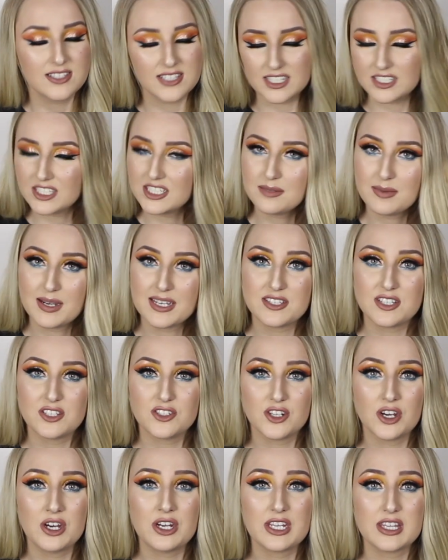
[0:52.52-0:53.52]
such an amazing
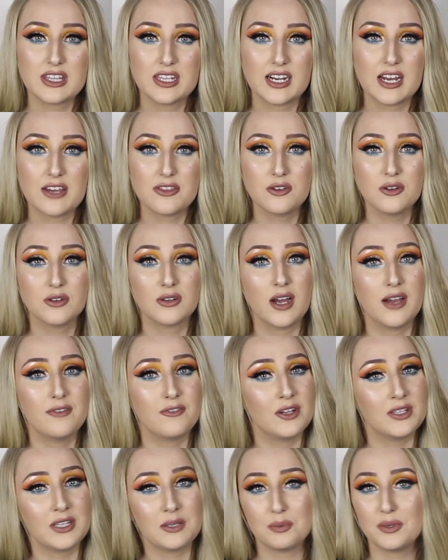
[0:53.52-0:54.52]
journey that I thought I've
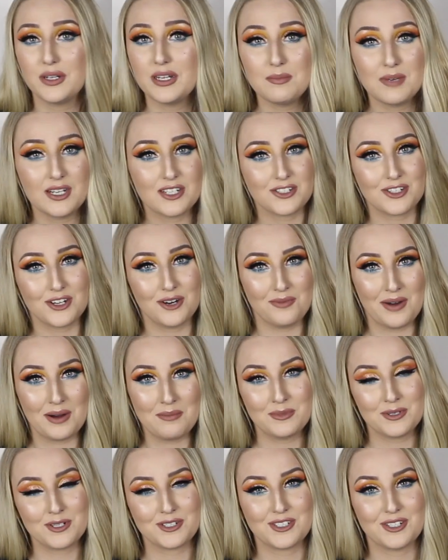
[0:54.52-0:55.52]
only pretty much got
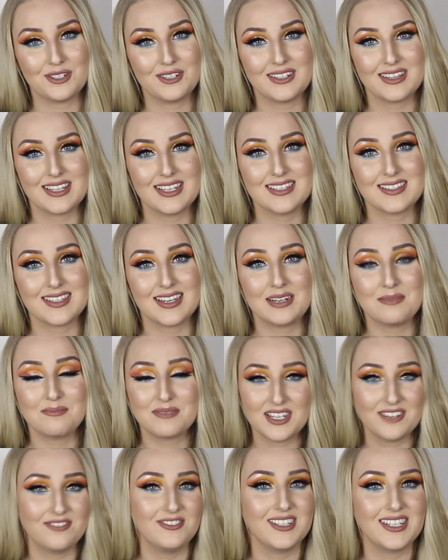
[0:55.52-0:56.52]
one more shot at this, and I'm
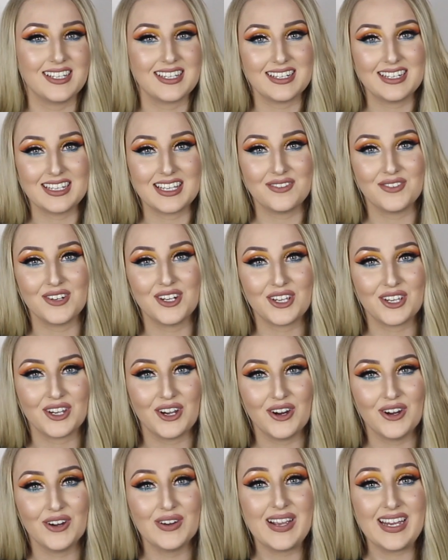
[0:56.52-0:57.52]
definitely going to give it a
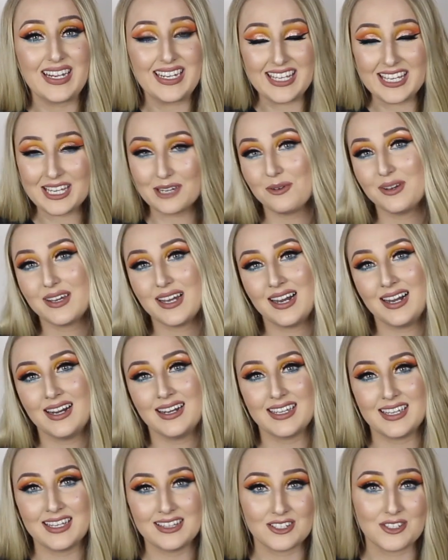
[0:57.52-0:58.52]
go. And here we are
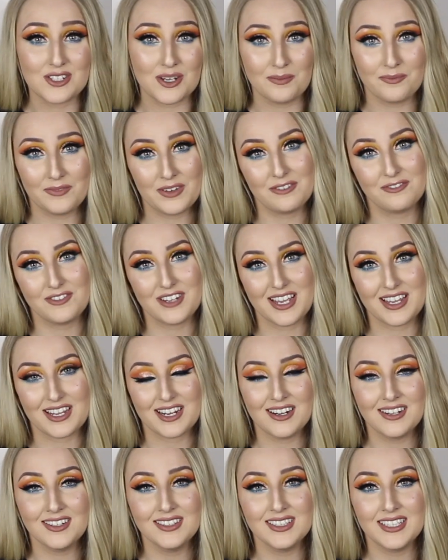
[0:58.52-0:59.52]
in the top fifteen
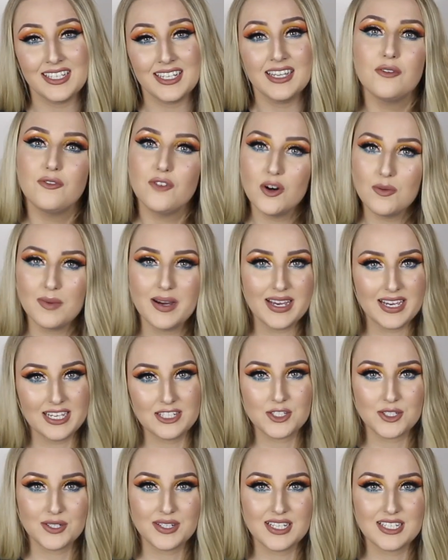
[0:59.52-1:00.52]
currently. For my
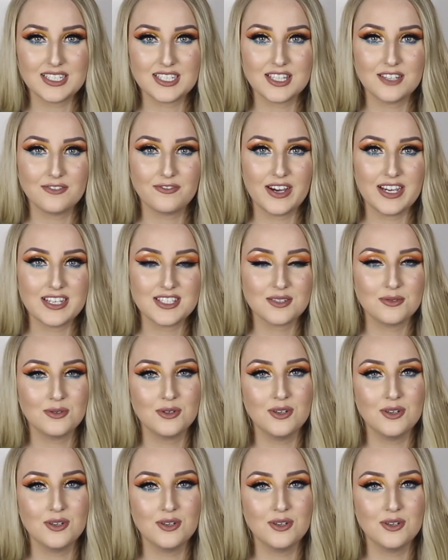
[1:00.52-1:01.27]
entry into the Face